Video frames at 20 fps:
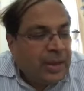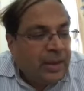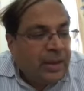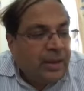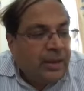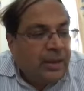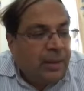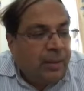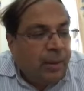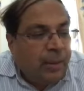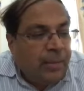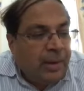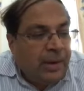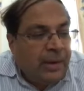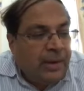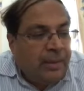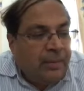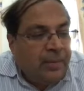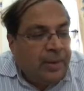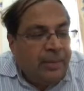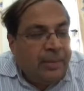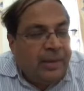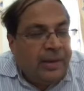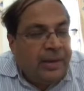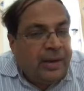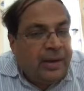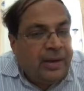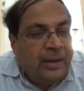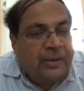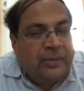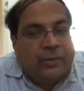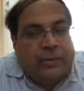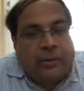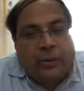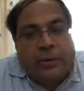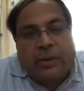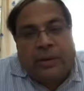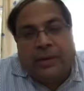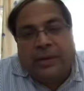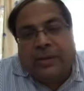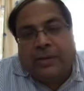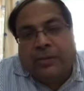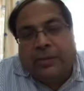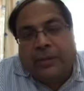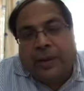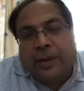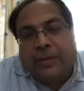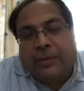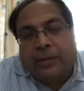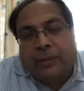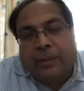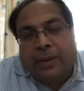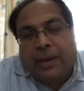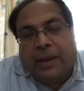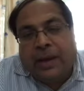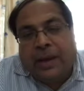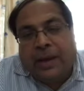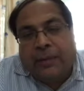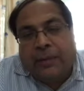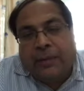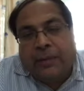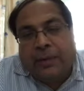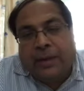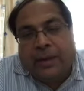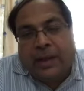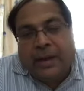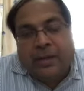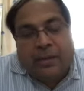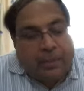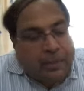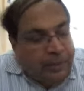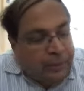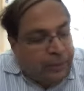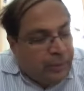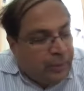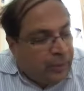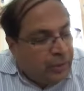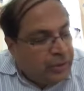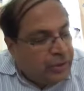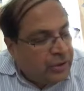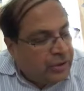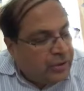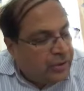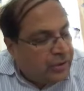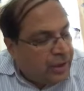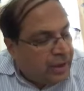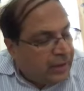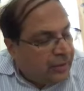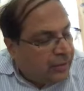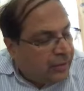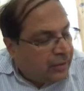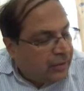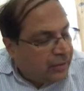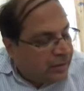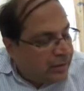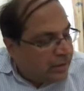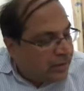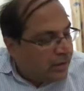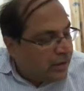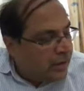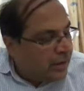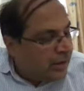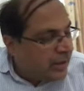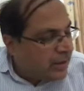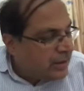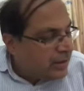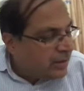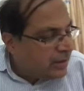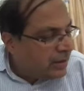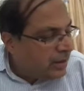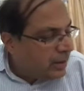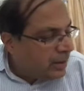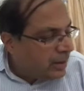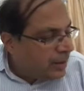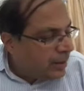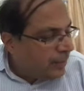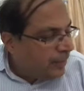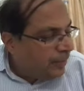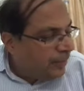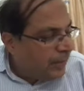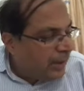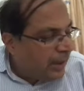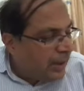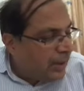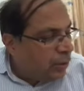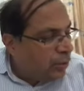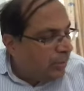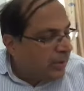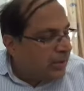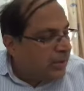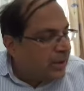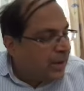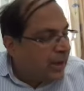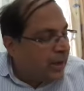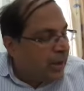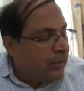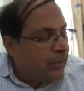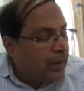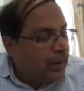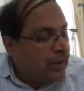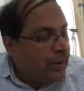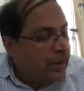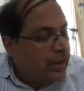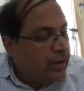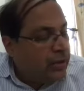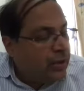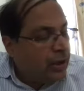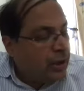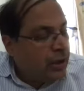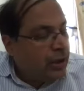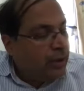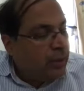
The momentum will be a little slower this week, so be careful. There will be ferocious rise on certain days that you must take advantage.